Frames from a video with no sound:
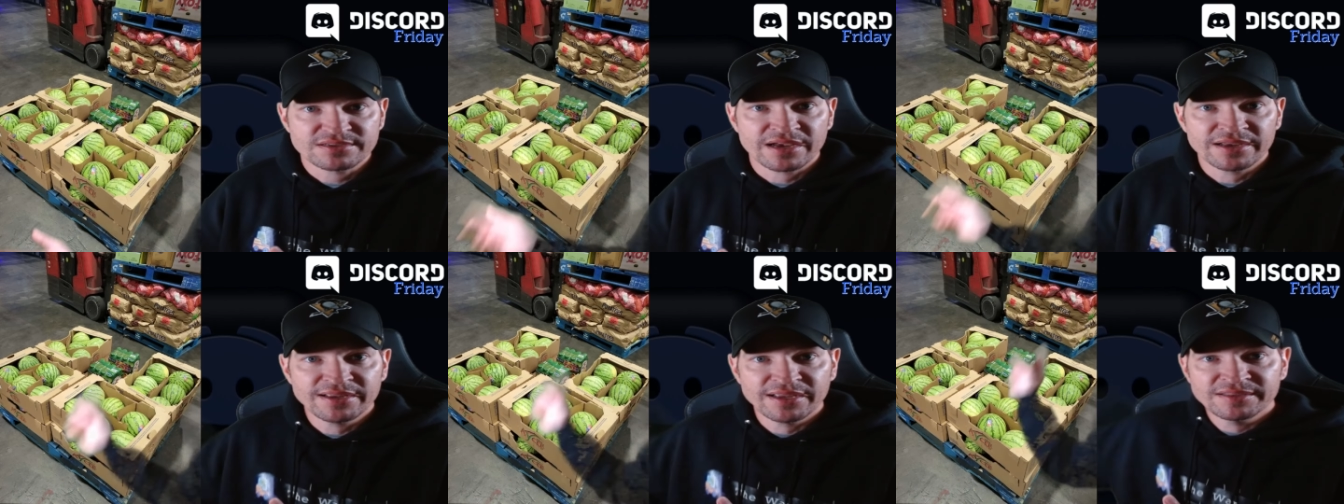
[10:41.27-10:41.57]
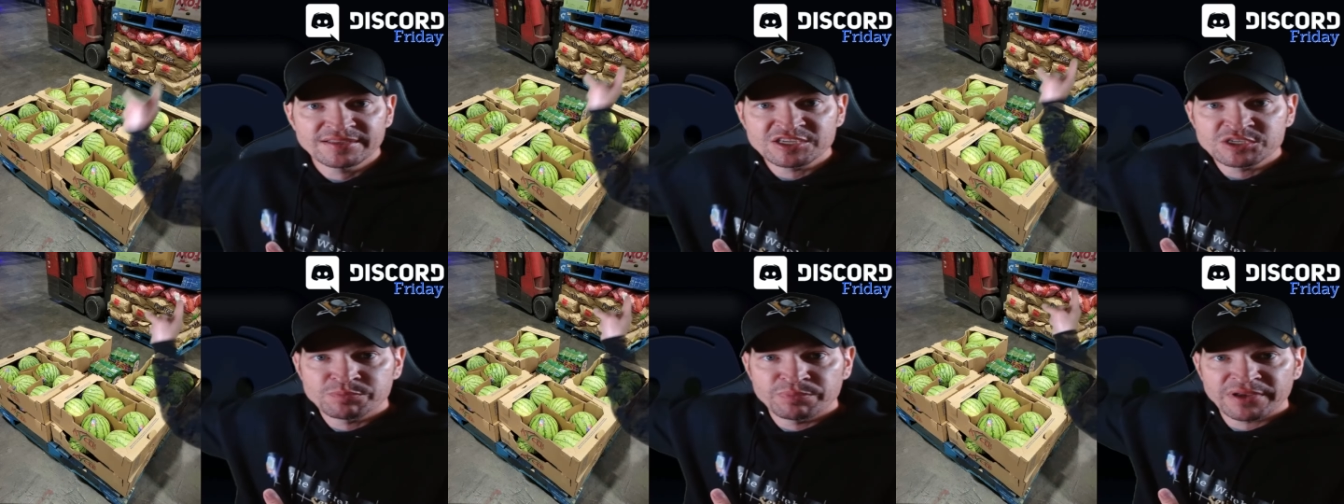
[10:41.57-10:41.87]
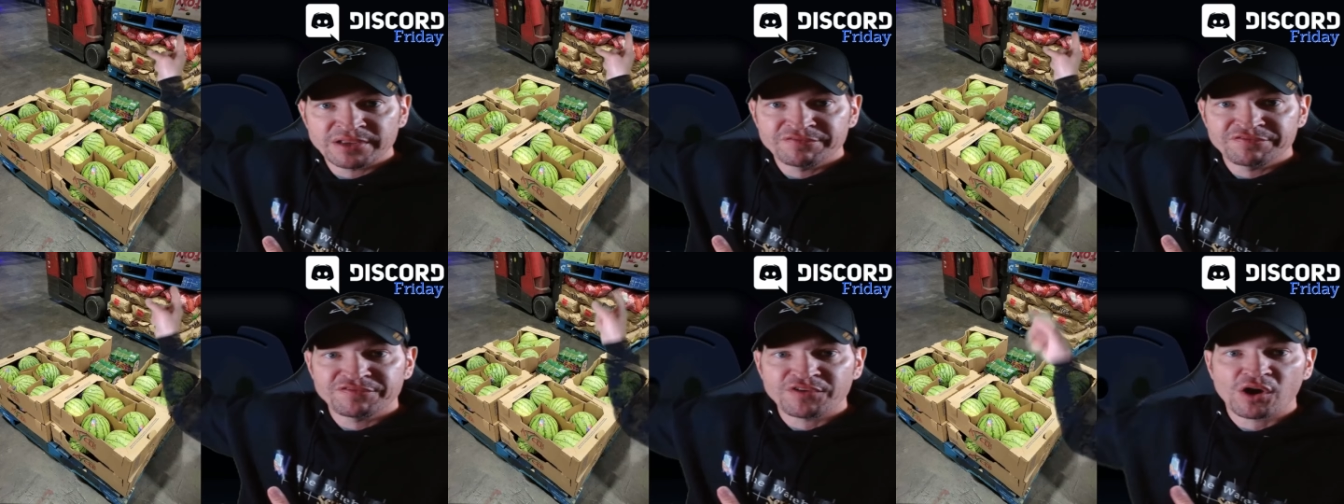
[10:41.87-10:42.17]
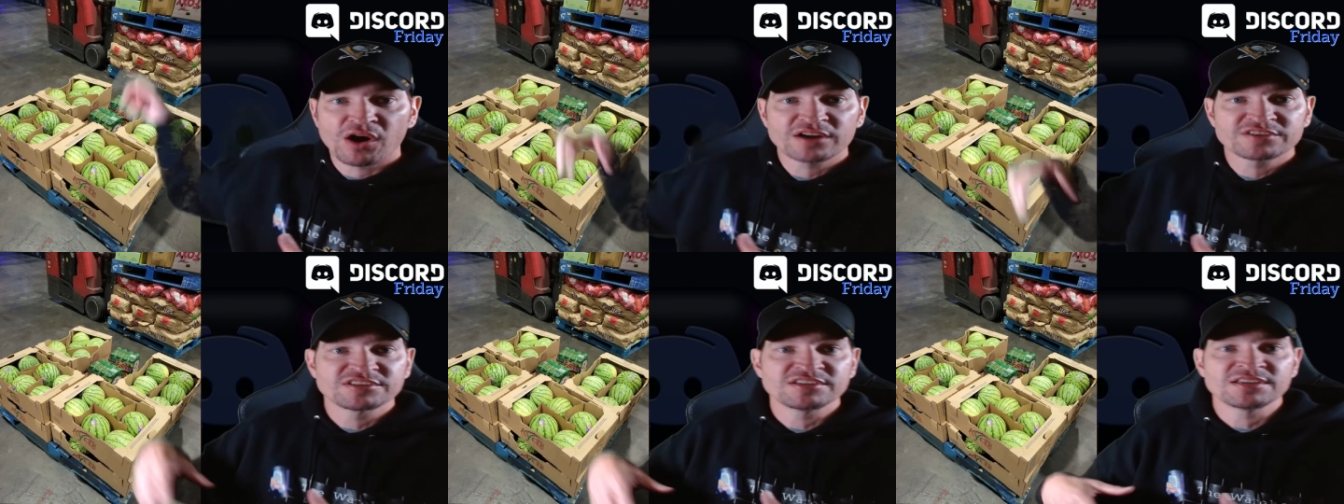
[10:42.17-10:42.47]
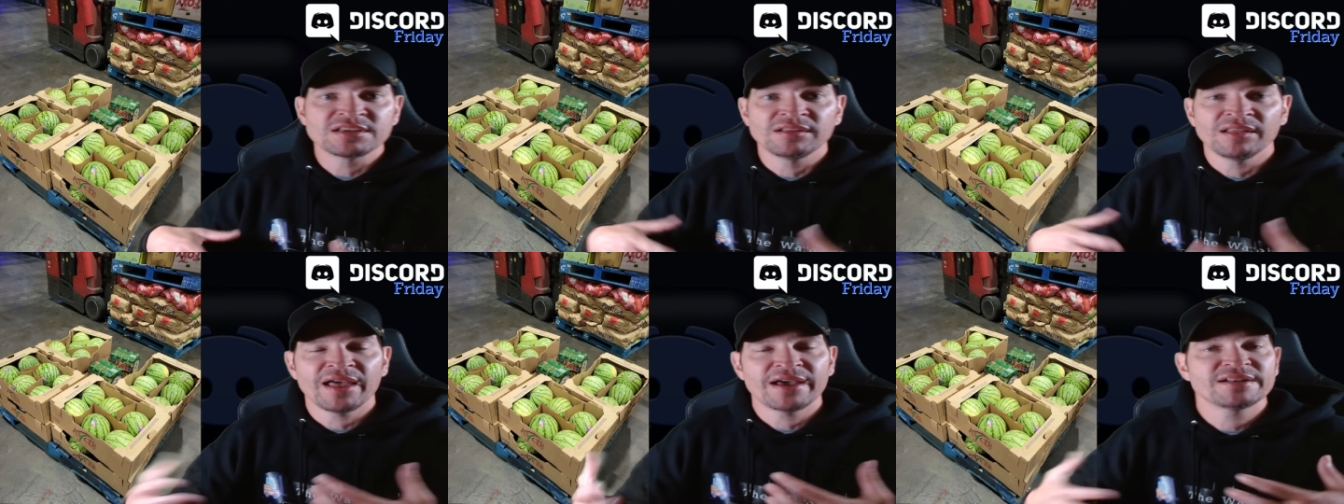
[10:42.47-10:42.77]
I get these big
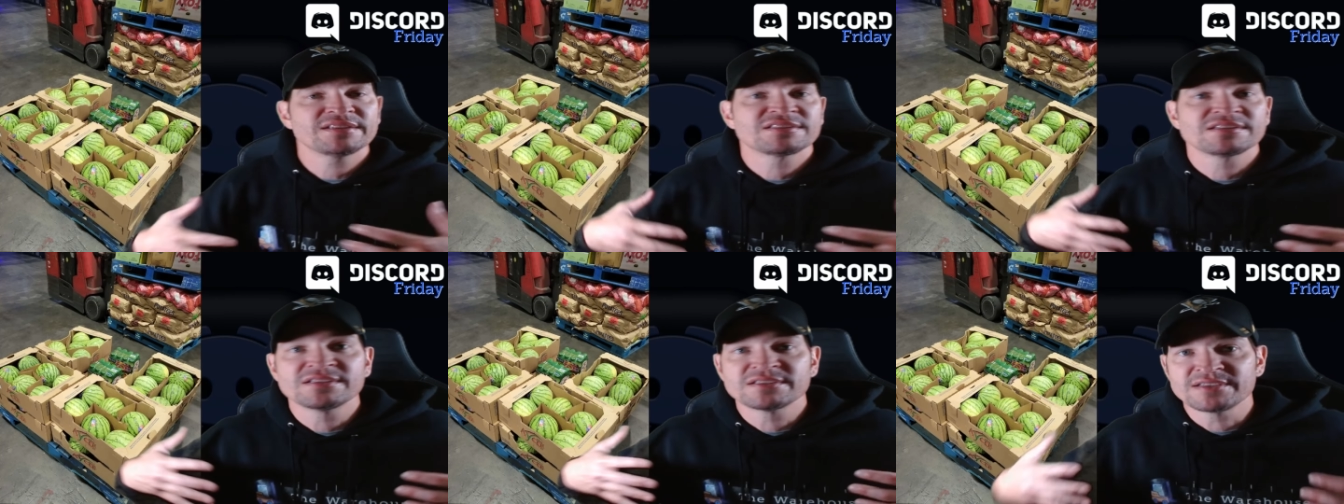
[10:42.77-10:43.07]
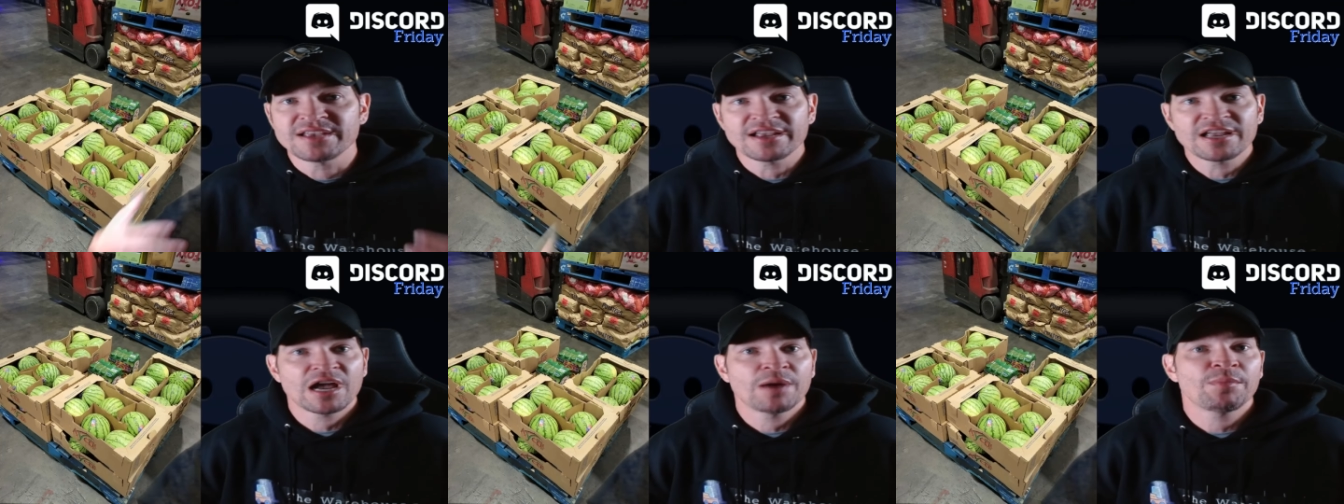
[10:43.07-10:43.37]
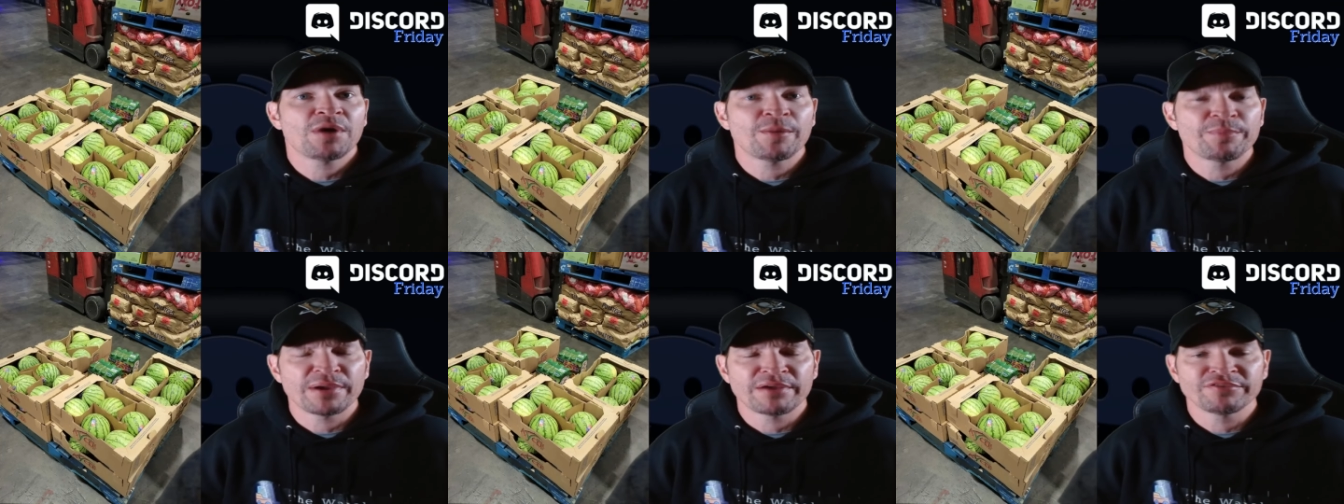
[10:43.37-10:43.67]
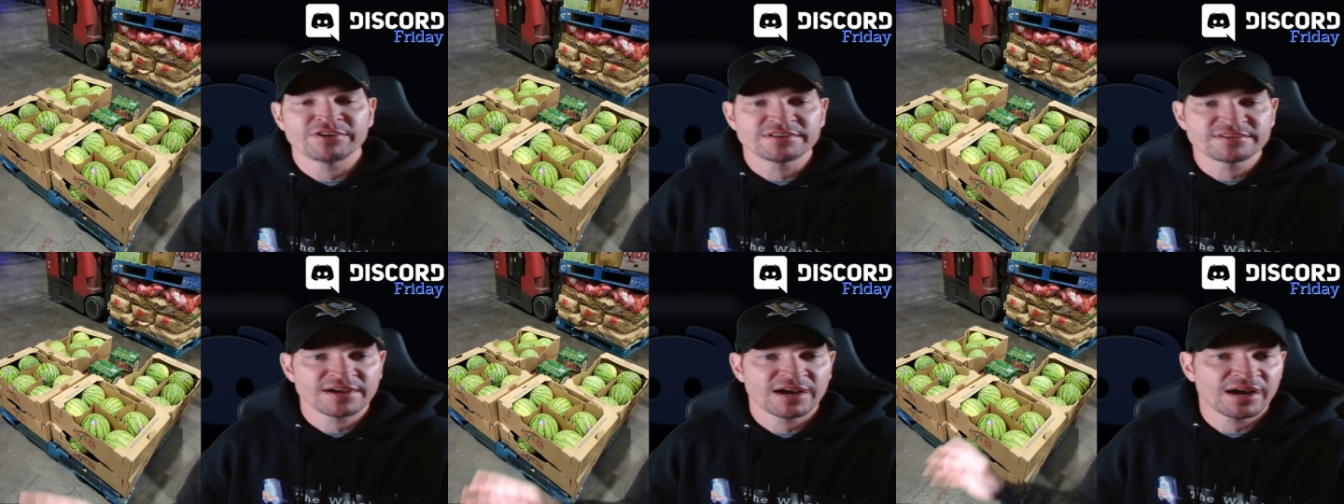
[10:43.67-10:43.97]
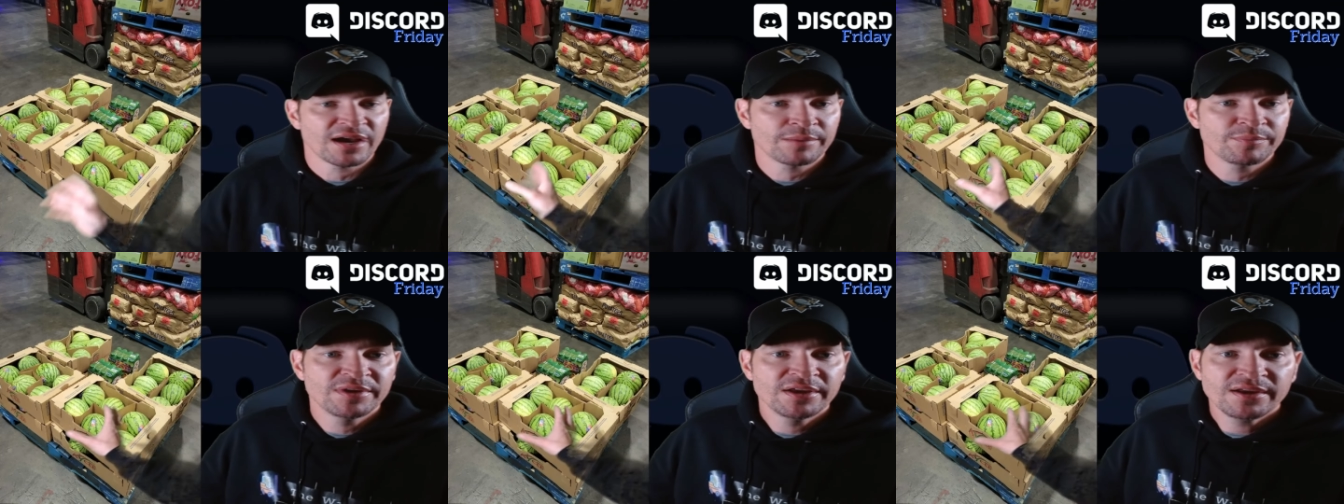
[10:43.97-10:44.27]
foxy lettuces that come up every
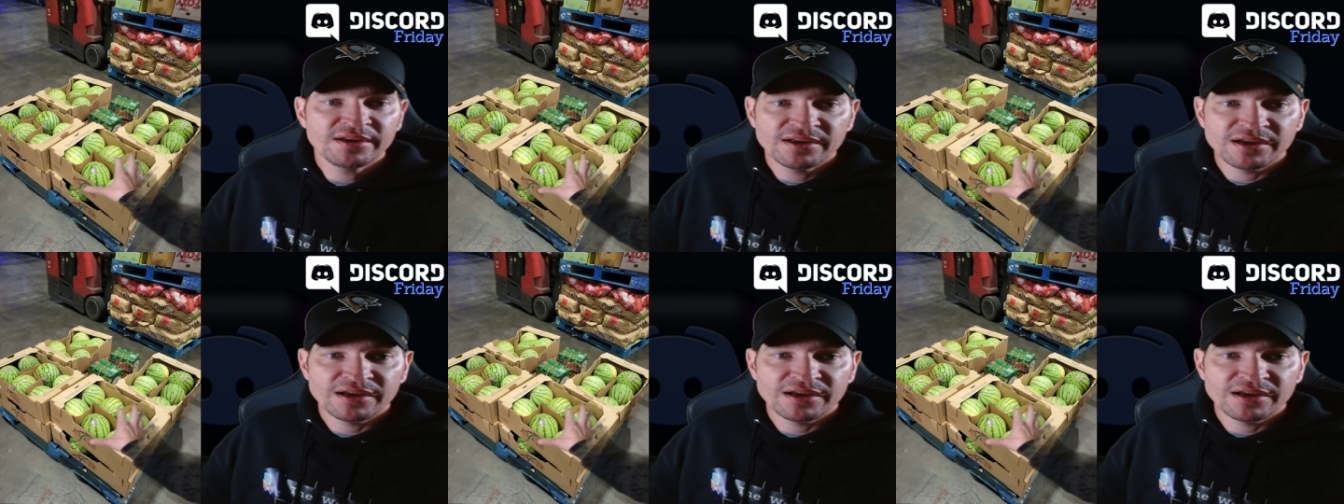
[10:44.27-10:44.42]
time.